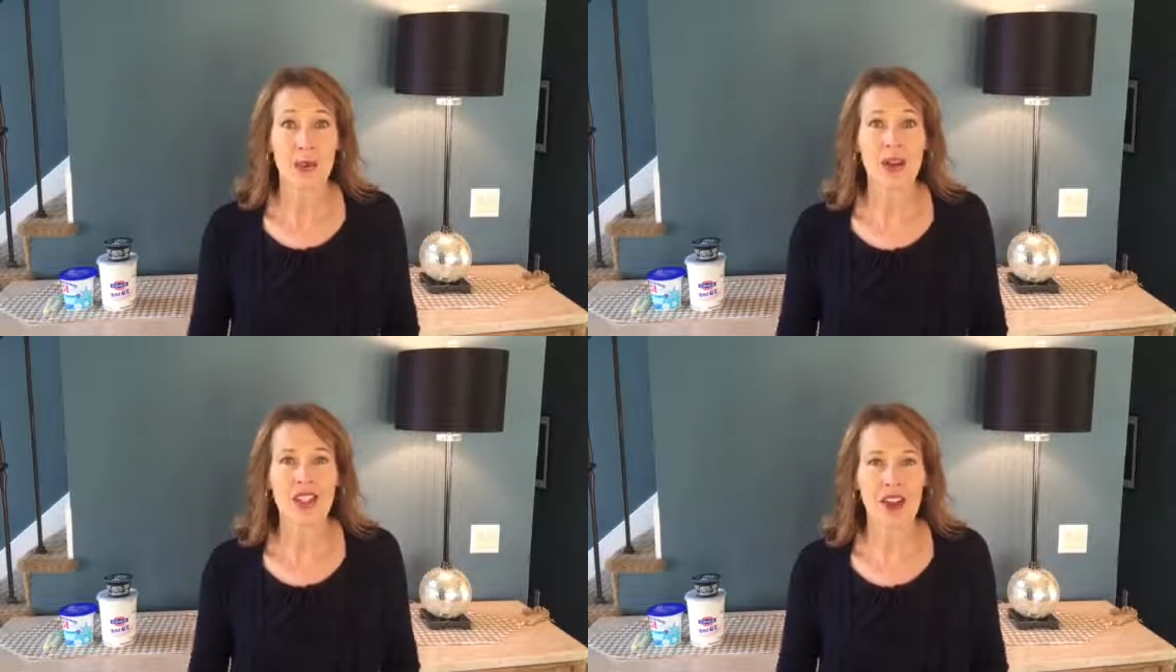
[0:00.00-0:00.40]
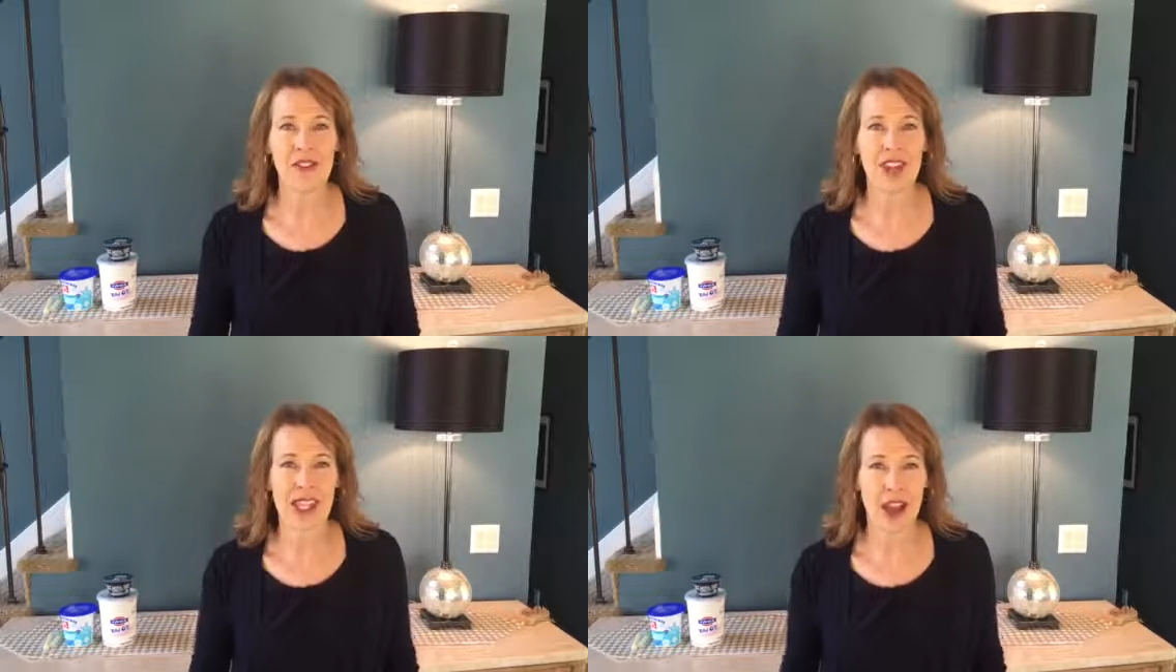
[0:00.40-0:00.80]
there
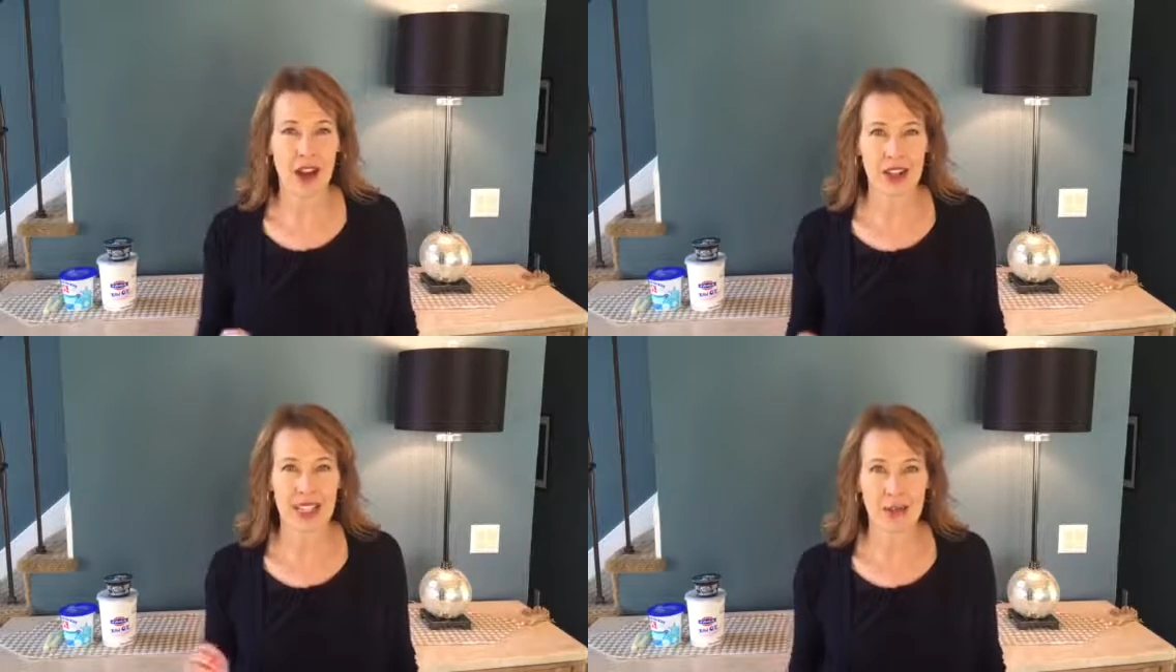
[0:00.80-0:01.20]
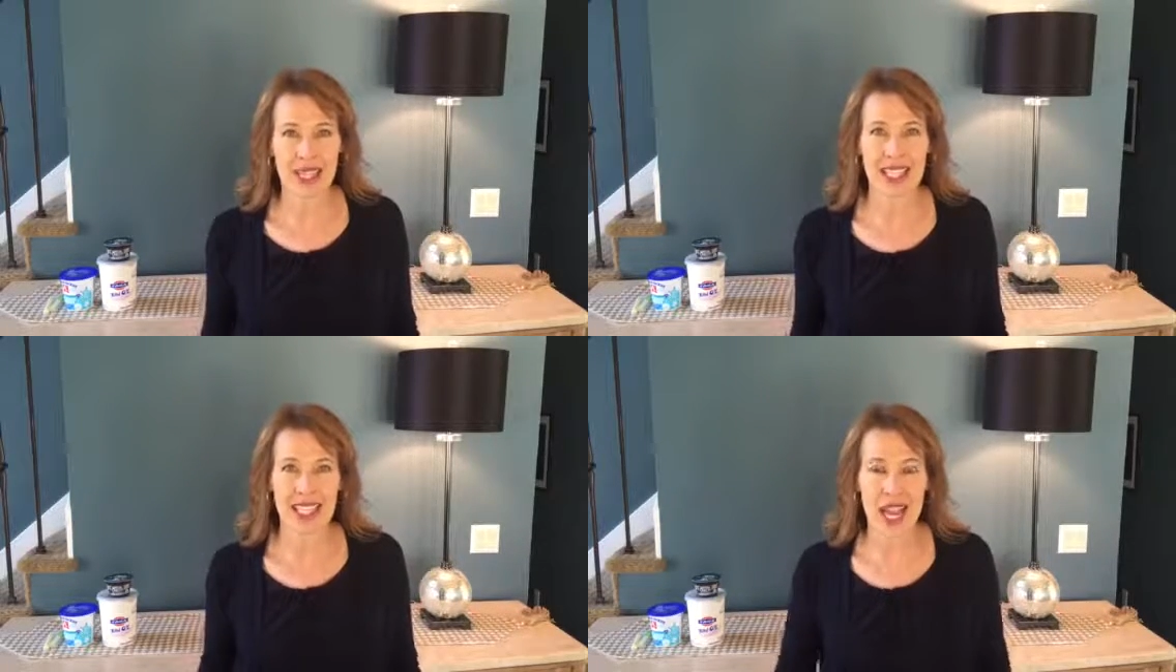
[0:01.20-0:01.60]
definitely are some
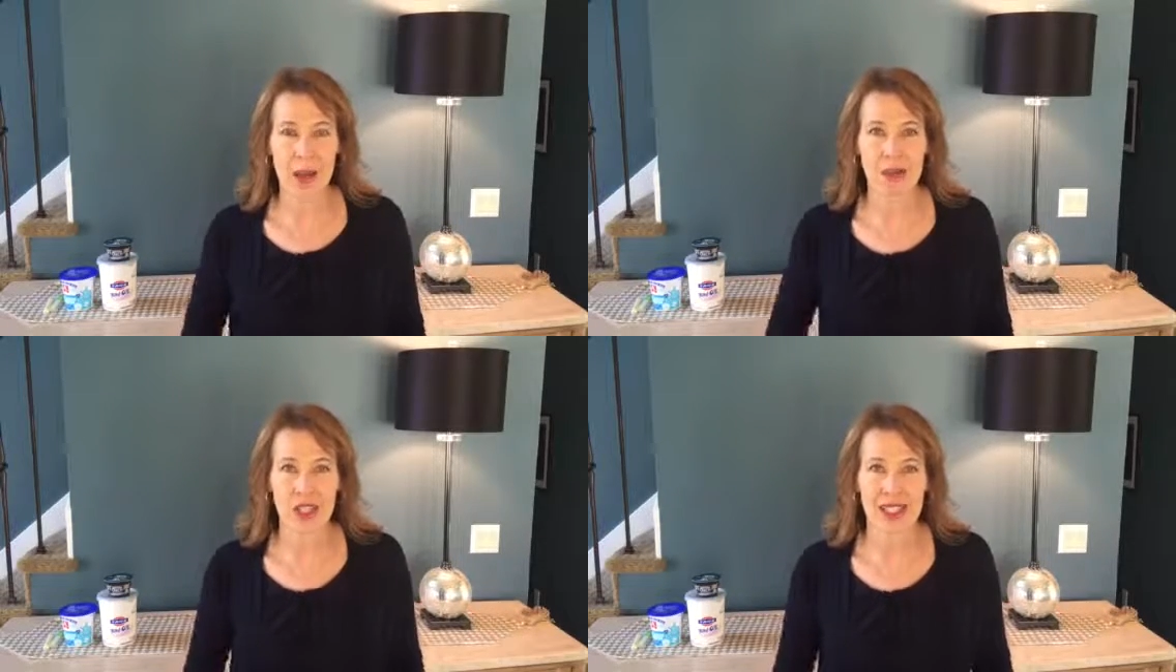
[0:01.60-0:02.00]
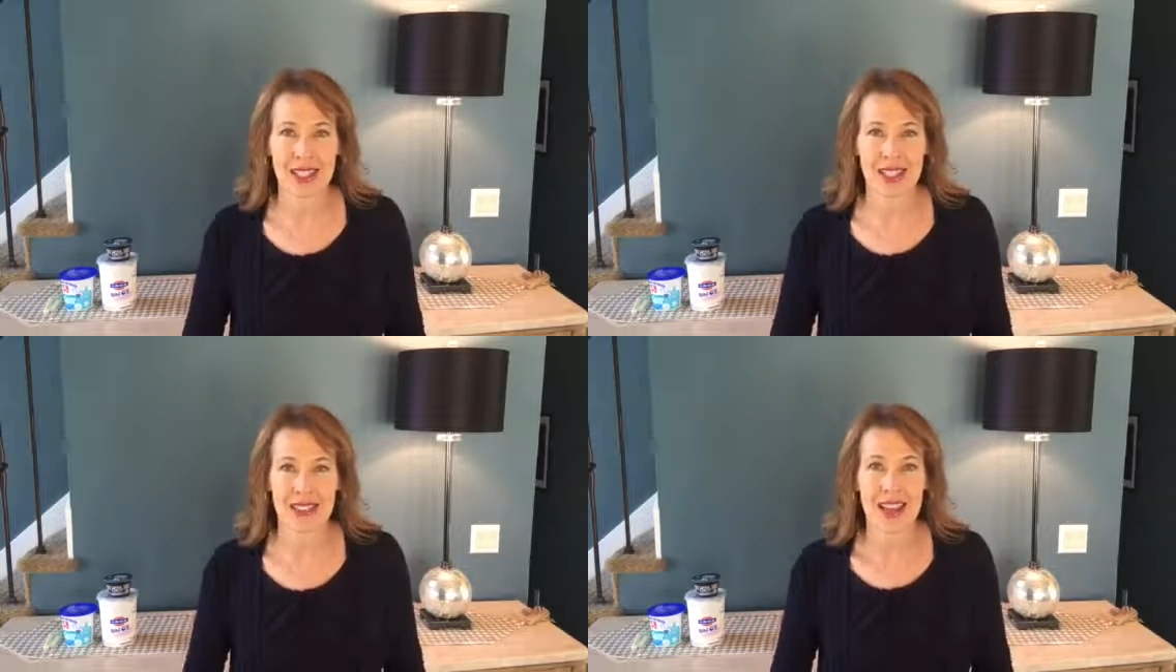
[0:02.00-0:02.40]
easy
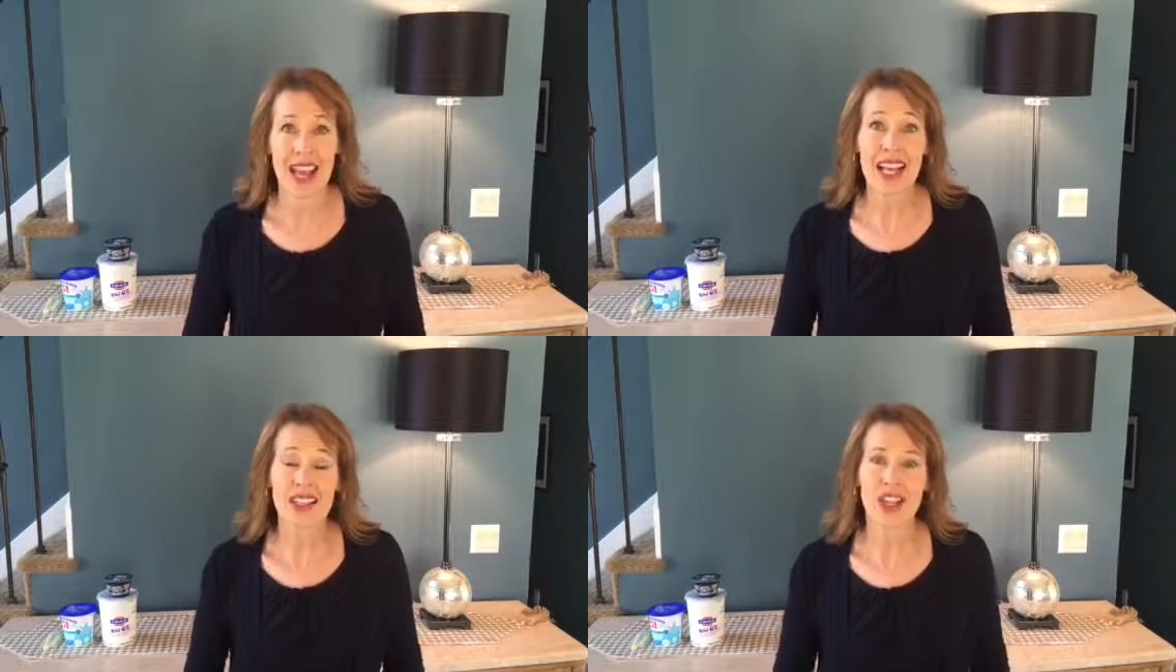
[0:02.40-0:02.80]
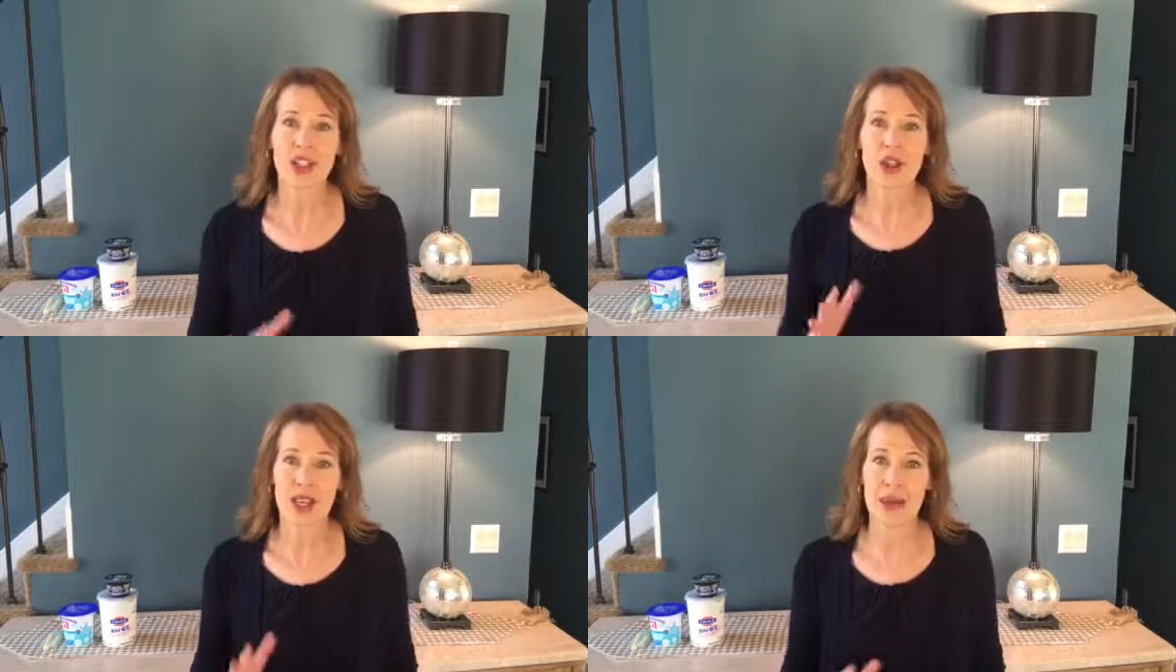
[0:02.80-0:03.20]
options as long
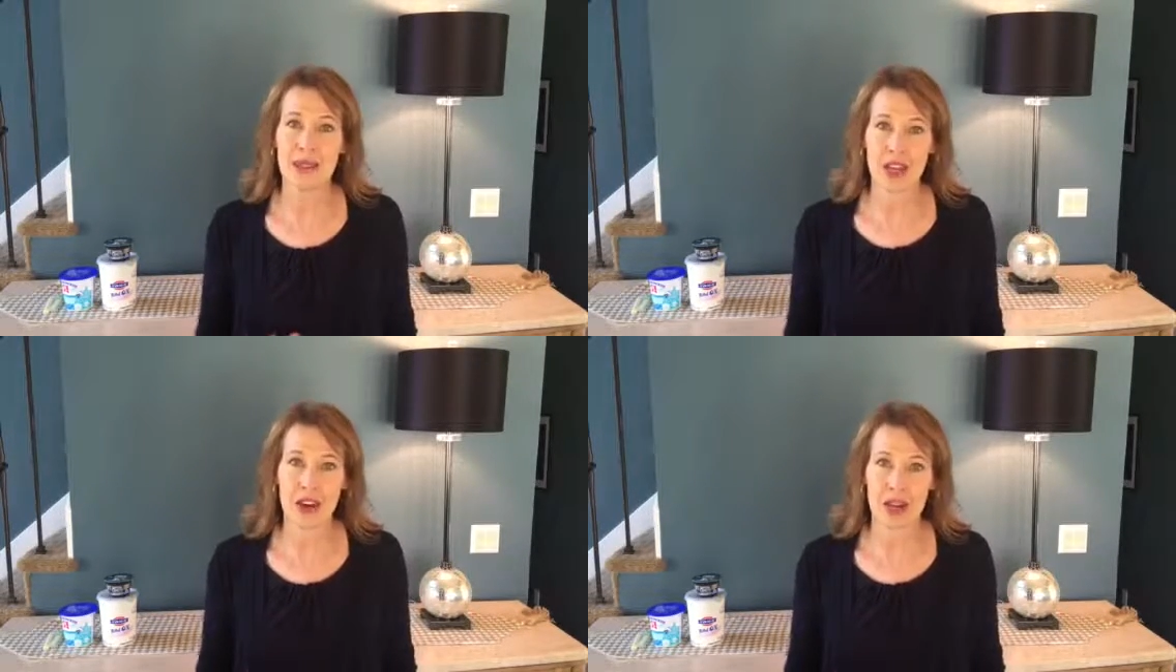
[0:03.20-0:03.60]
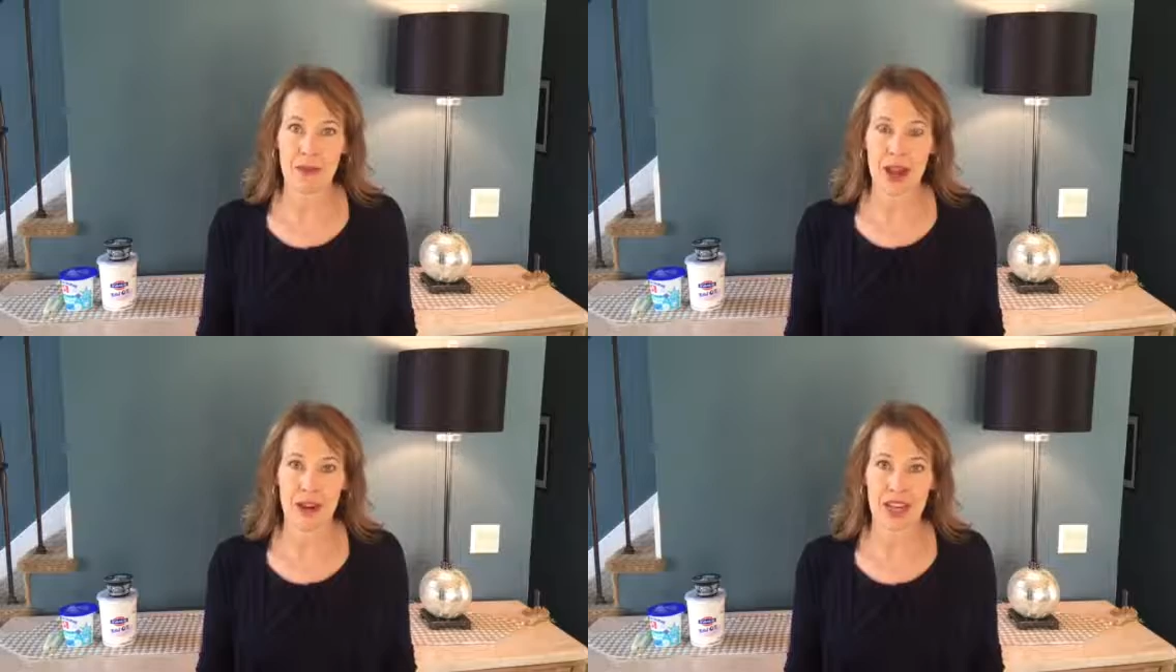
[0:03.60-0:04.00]
as you keep dairy
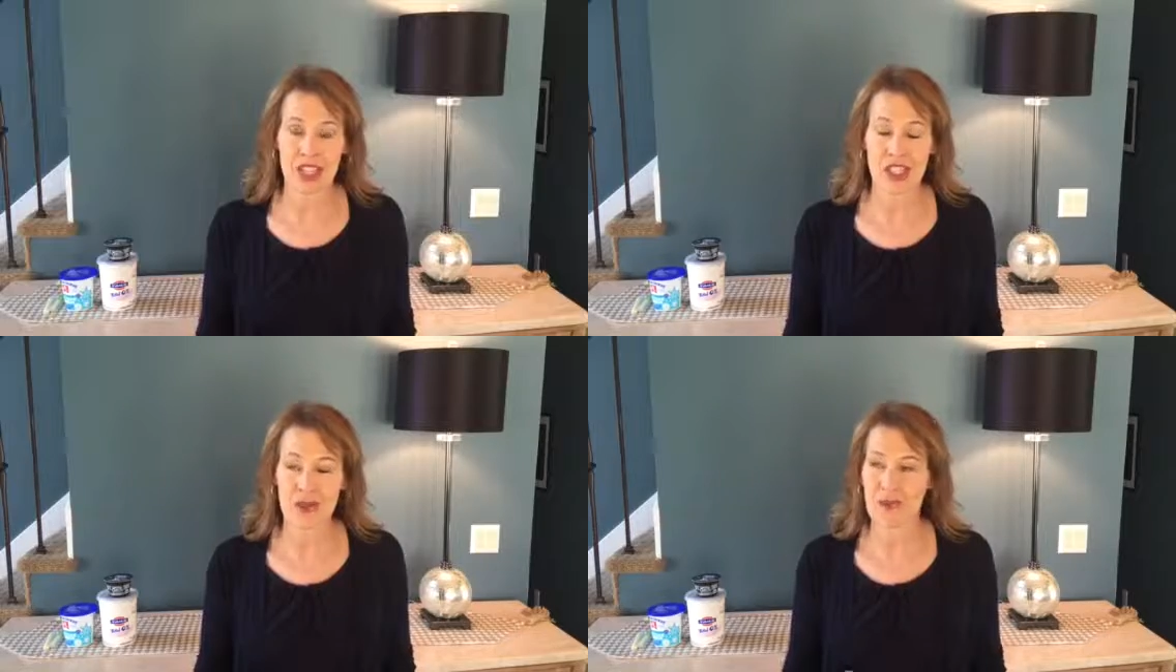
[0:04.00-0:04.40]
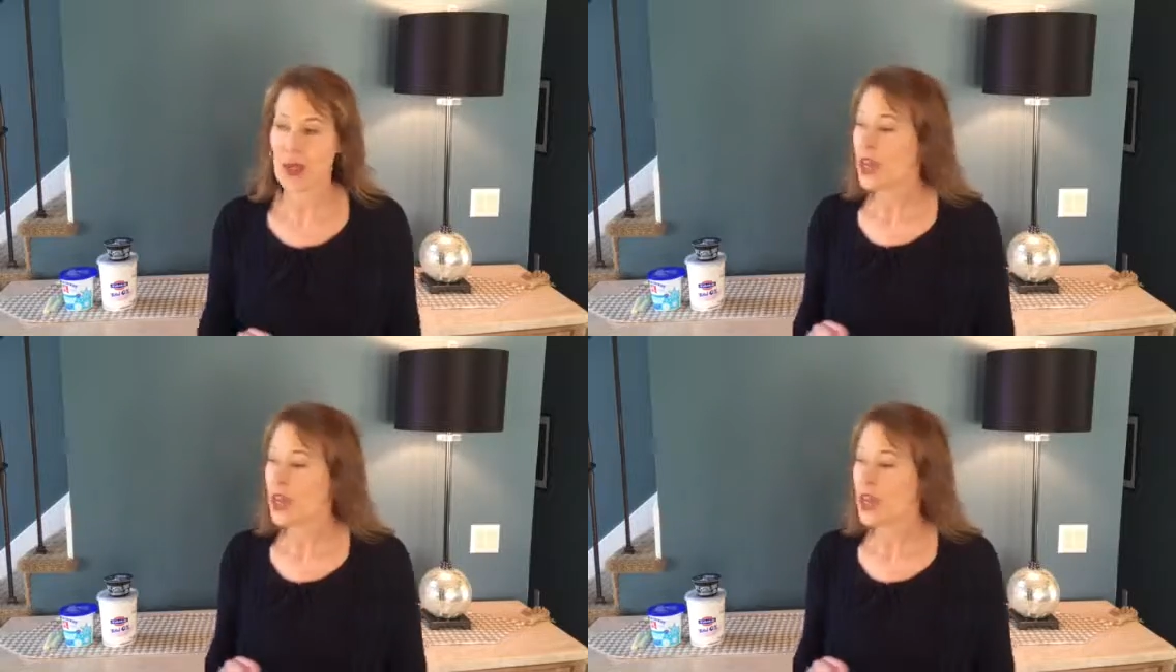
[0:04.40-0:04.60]
in moderation.